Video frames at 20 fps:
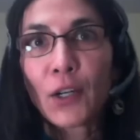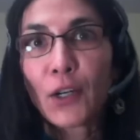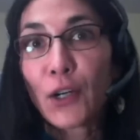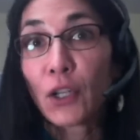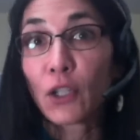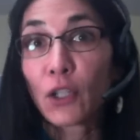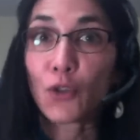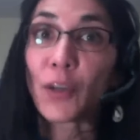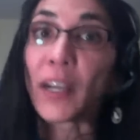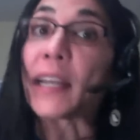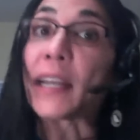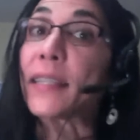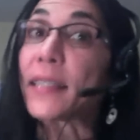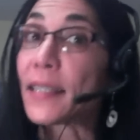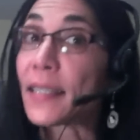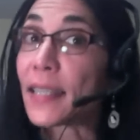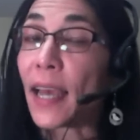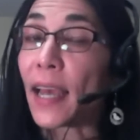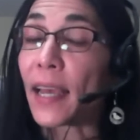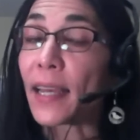are
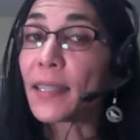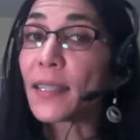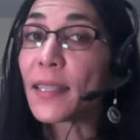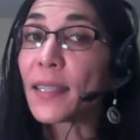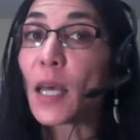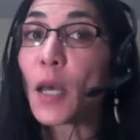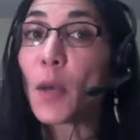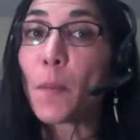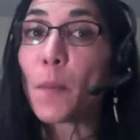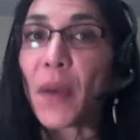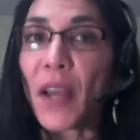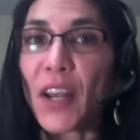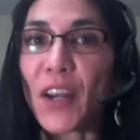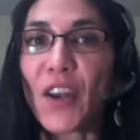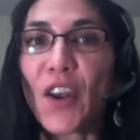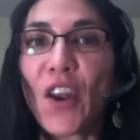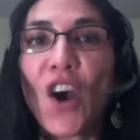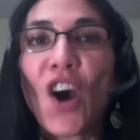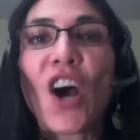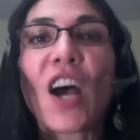nutrient dense,
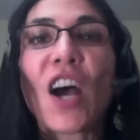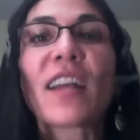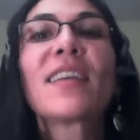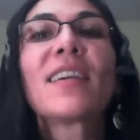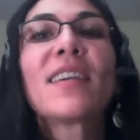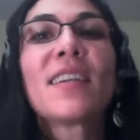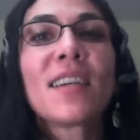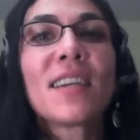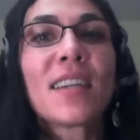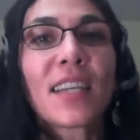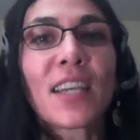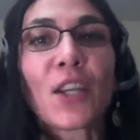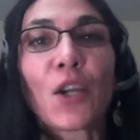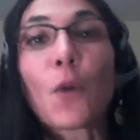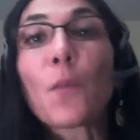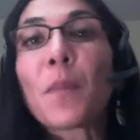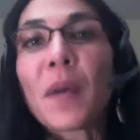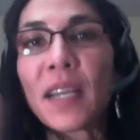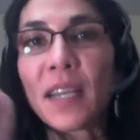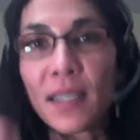but not,
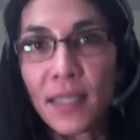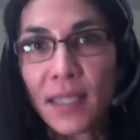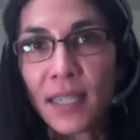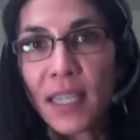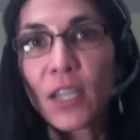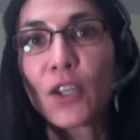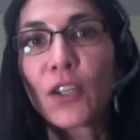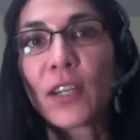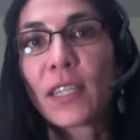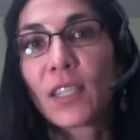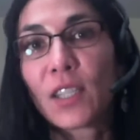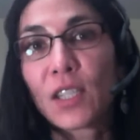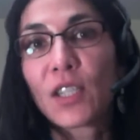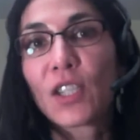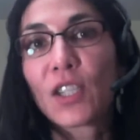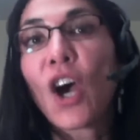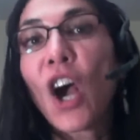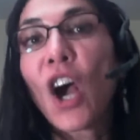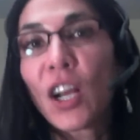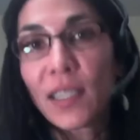but a decreased
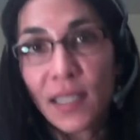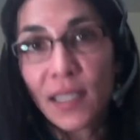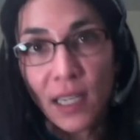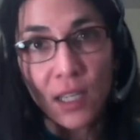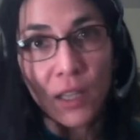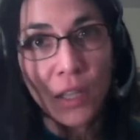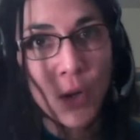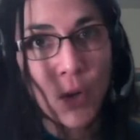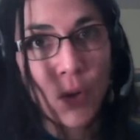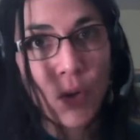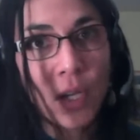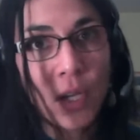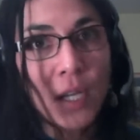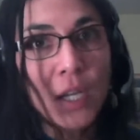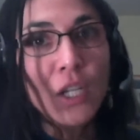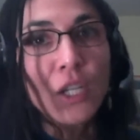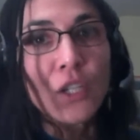toxic load.